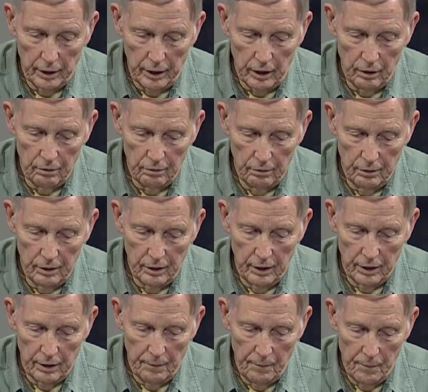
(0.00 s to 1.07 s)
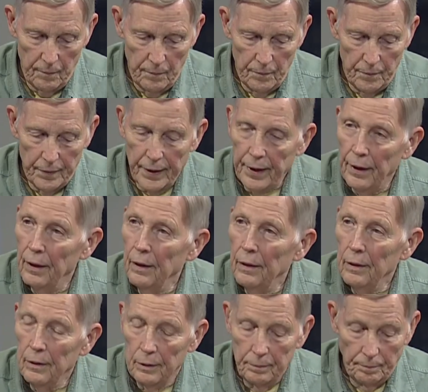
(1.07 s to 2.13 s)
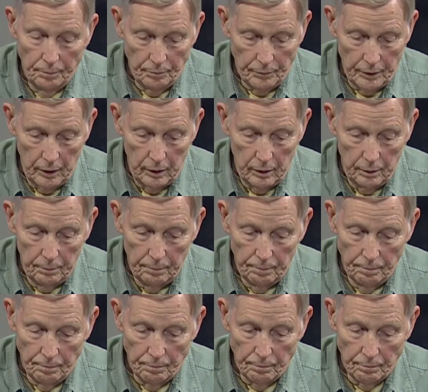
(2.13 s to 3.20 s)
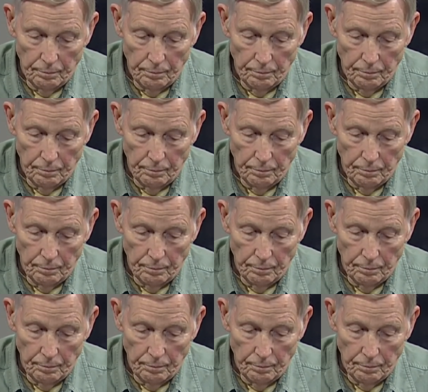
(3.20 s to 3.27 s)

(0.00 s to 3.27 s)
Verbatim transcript: think of? That, um. Um, the